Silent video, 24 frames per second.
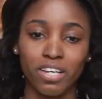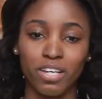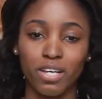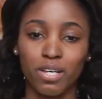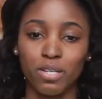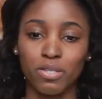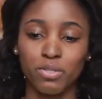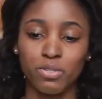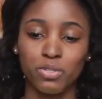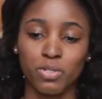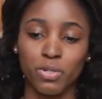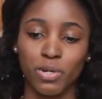
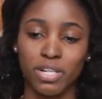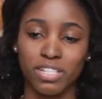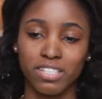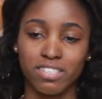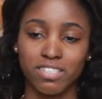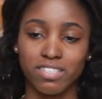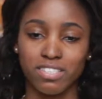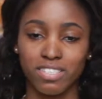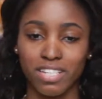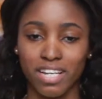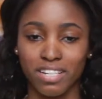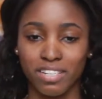So I
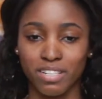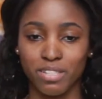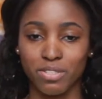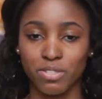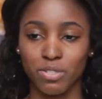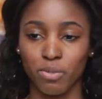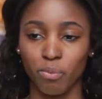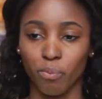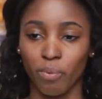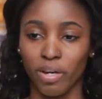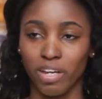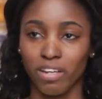decided
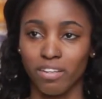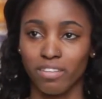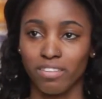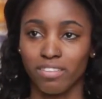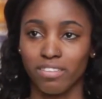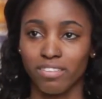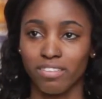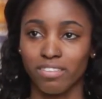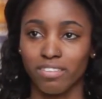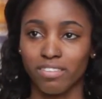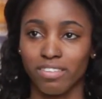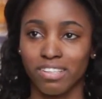to wait
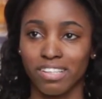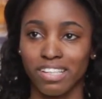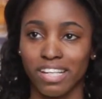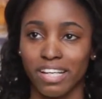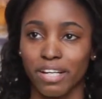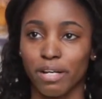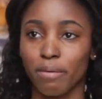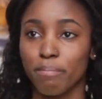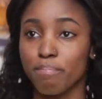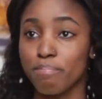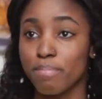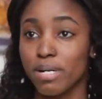
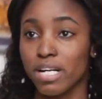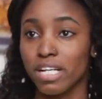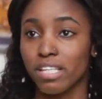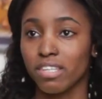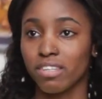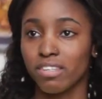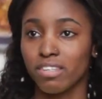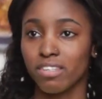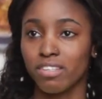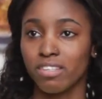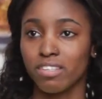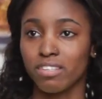like a
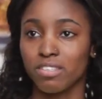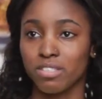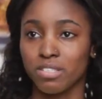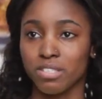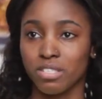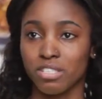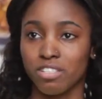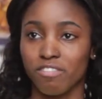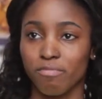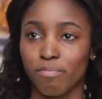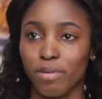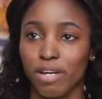month to
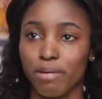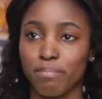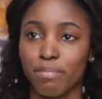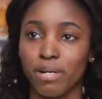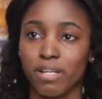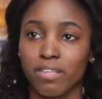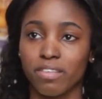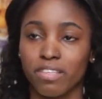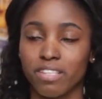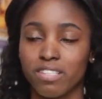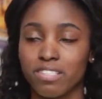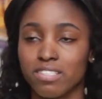see if my
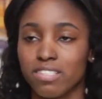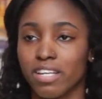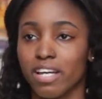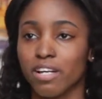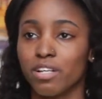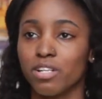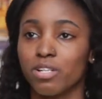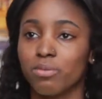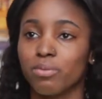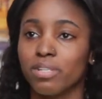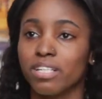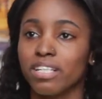monthly
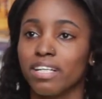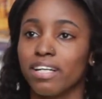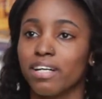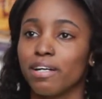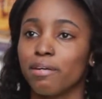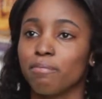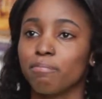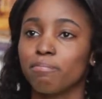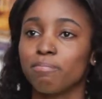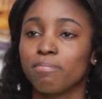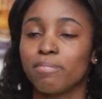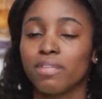cycle will
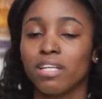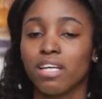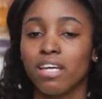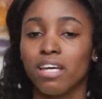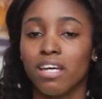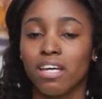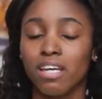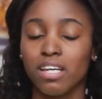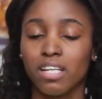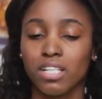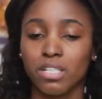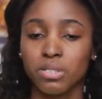come.
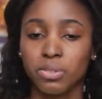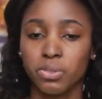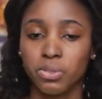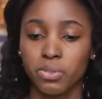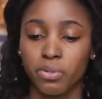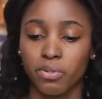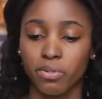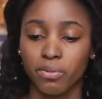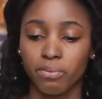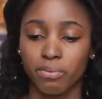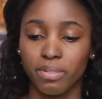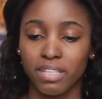
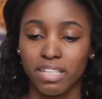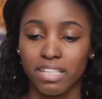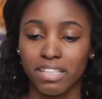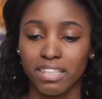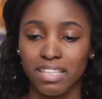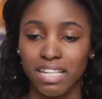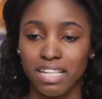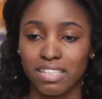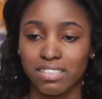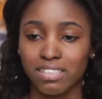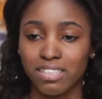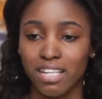So within
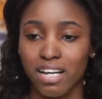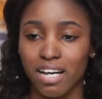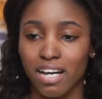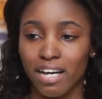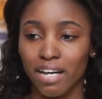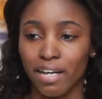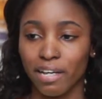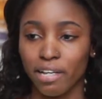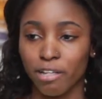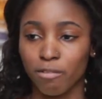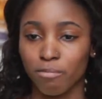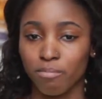that
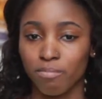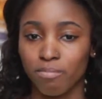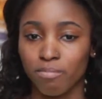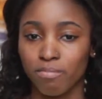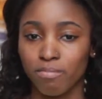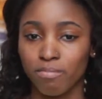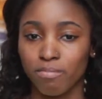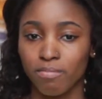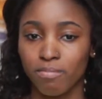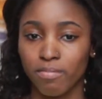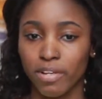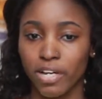time,
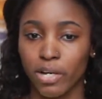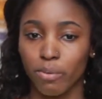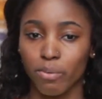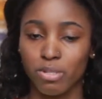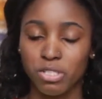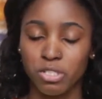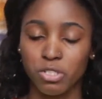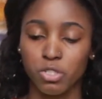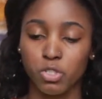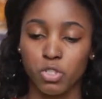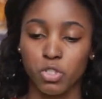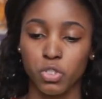I
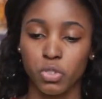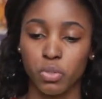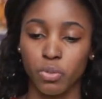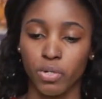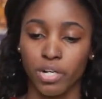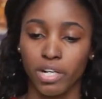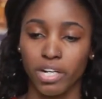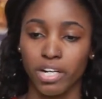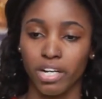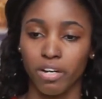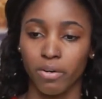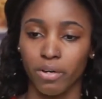wasn't
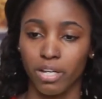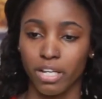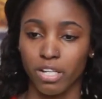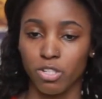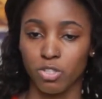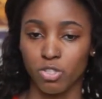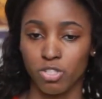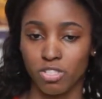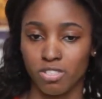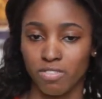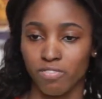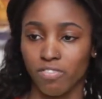sure how
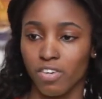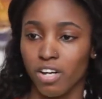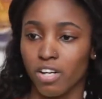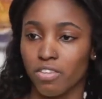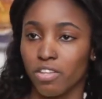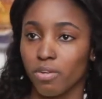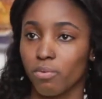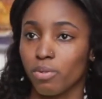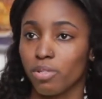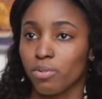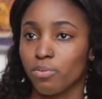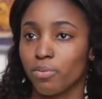Angel's
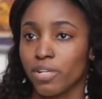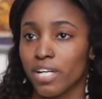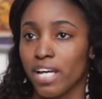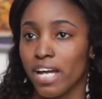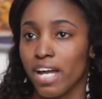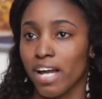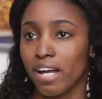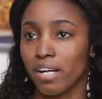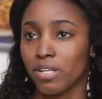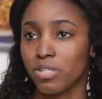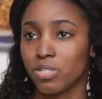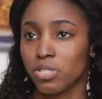father would
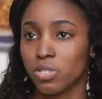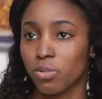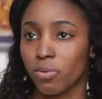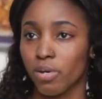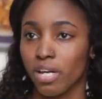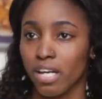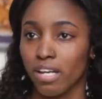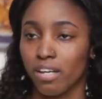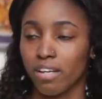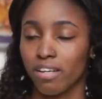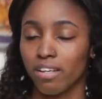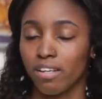react, so
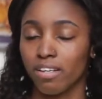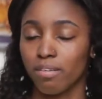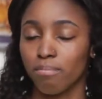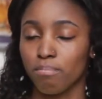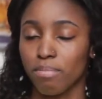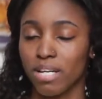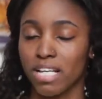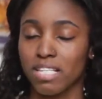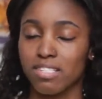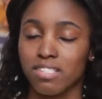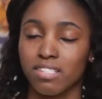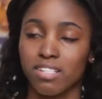I
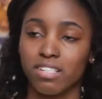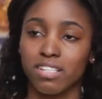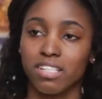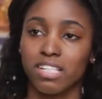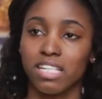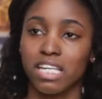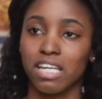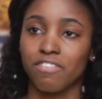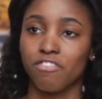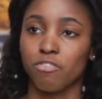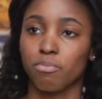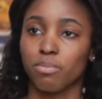basically
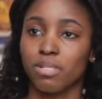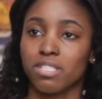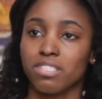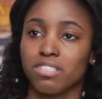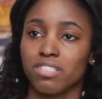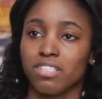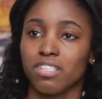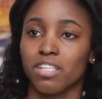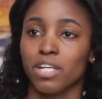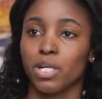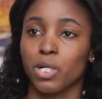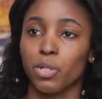gave him a
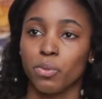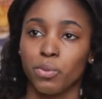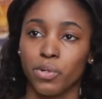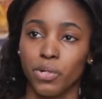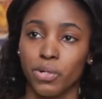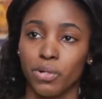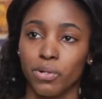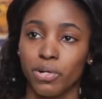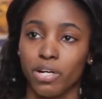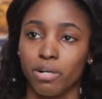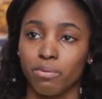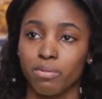scenario.
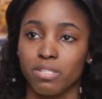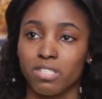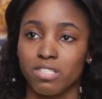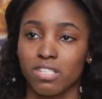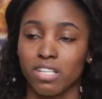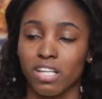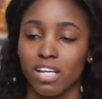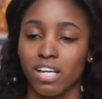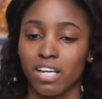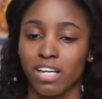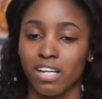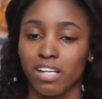I was
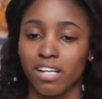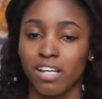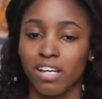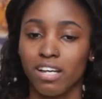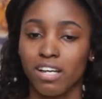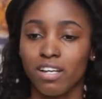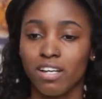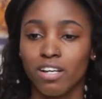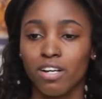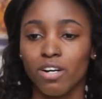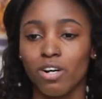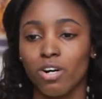like,
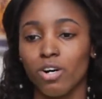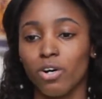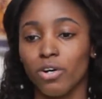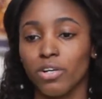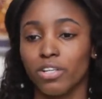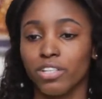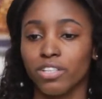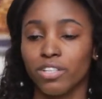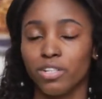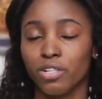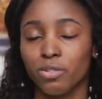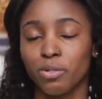oh,
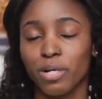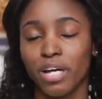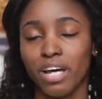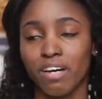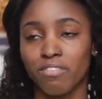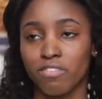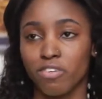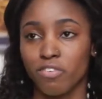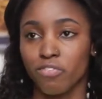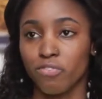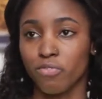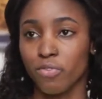I
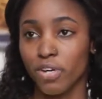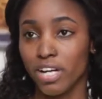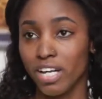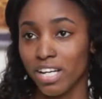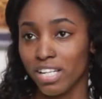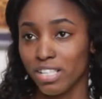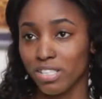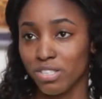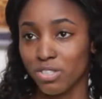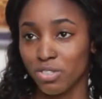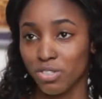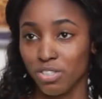have a
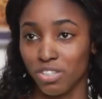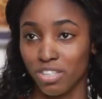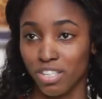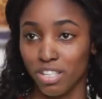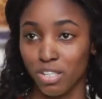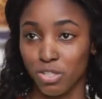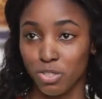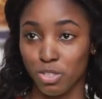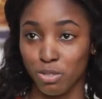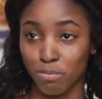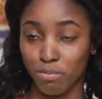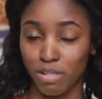friend, she
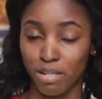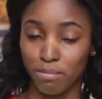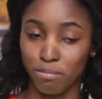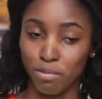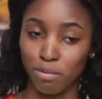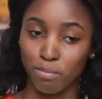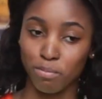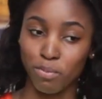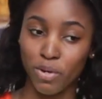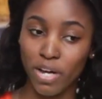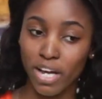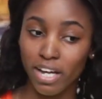thinks she might be
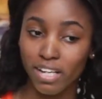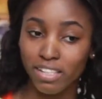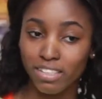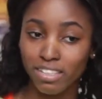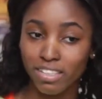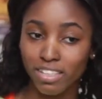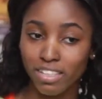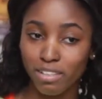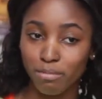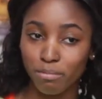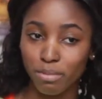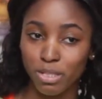
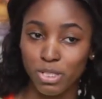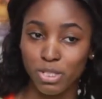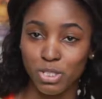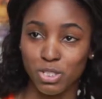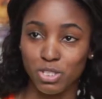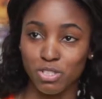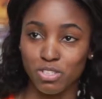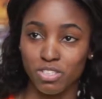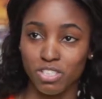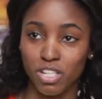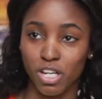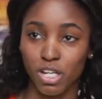pregnant, but
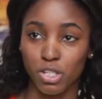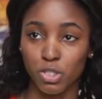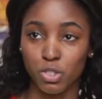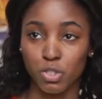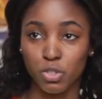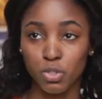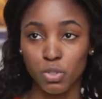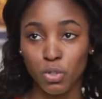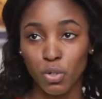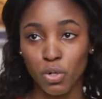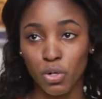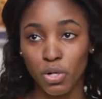she's not
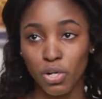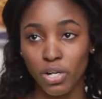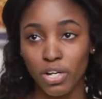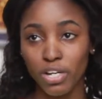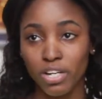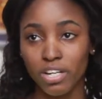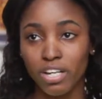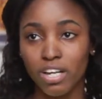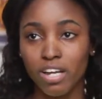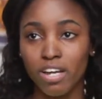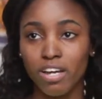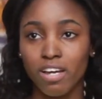sure.
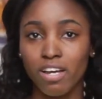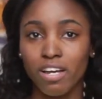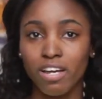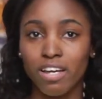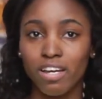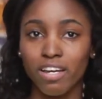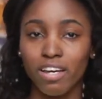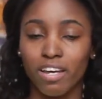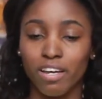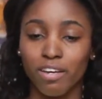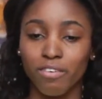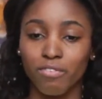
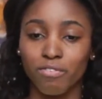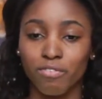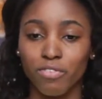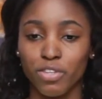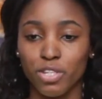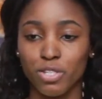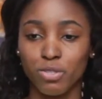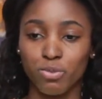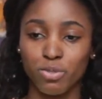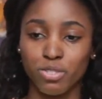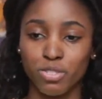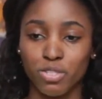If
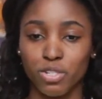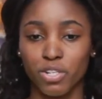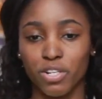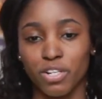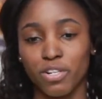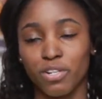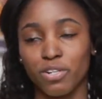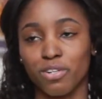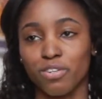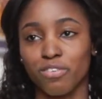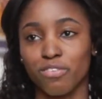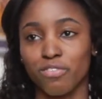this was your
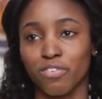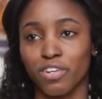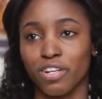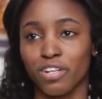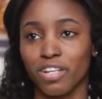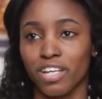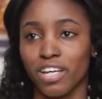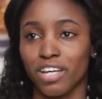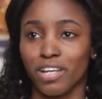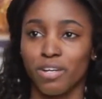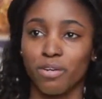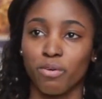girlfriend,
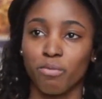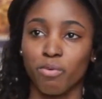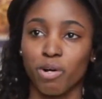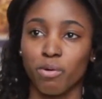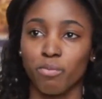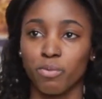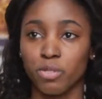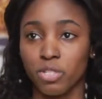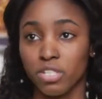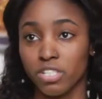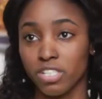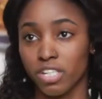like, what
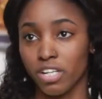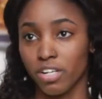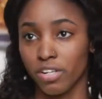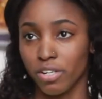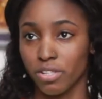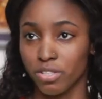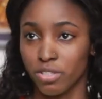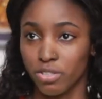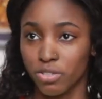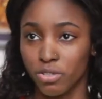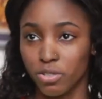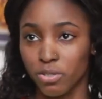would you tell her
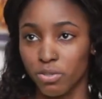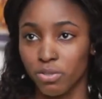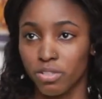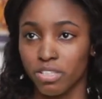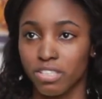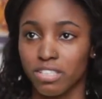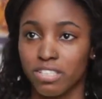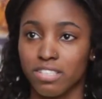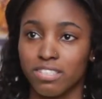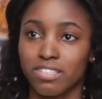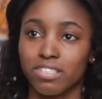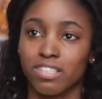to do? And
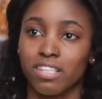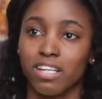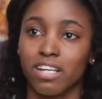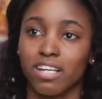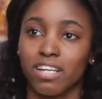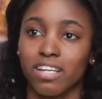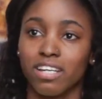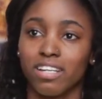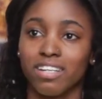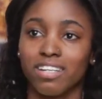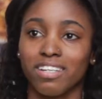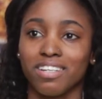he's
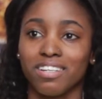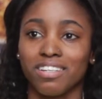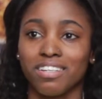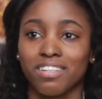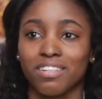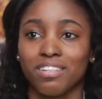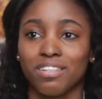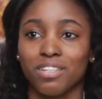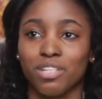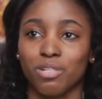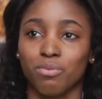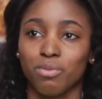like,
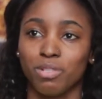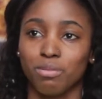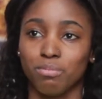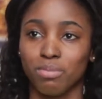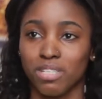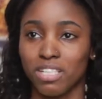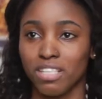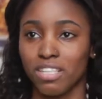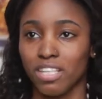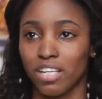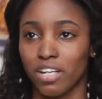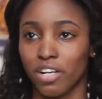he would
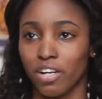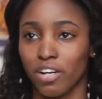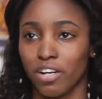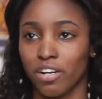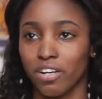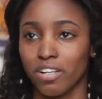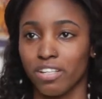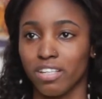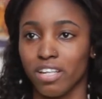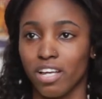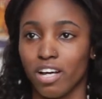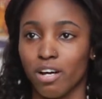be
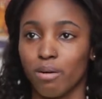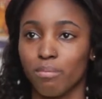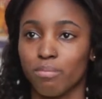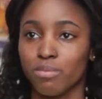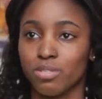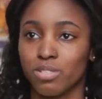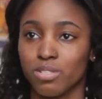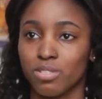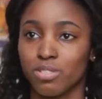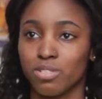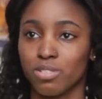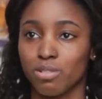there and help
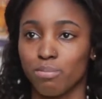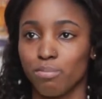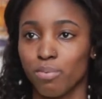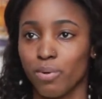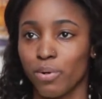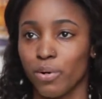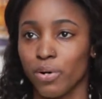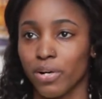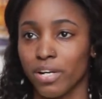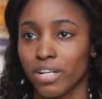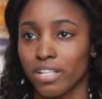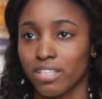to
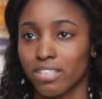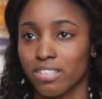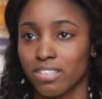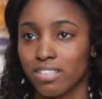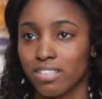support